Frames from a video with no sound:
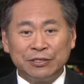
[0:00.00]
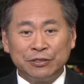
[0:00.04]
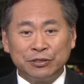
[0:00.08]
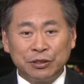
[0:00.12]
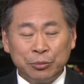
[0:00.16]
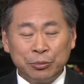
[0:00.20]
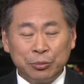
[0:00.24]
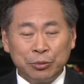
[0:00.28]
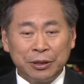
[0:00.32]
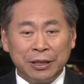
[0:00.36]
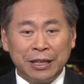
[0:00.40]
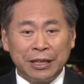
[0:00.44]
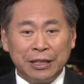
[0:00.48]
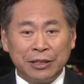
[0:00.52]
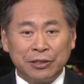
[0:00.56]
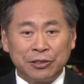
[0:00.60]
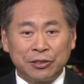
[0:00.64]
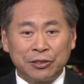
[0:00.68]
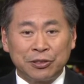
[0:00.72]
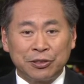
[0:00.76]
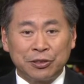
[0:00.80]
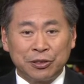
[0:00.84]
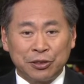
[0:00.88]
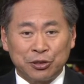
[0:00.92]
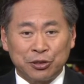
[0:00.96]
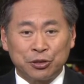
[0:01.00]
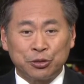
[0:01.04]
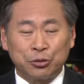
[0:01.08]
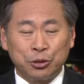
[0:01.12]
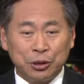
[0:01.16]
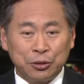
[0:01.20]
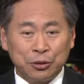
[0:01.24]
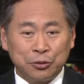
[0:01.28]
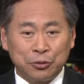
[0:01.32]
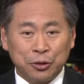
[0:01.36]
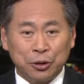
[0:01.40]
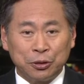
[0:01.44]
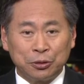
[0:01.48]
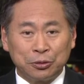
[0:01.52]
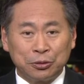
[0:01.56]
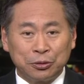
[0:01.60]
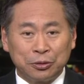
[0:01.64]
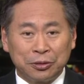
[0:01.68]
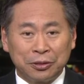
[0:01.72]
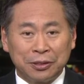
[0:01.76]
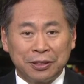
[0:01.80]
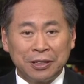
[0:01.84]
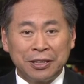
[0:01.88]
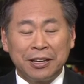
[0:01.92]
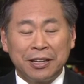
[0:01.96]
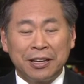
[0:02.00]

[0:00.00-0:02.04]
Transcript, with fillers: eliminates the swing vote.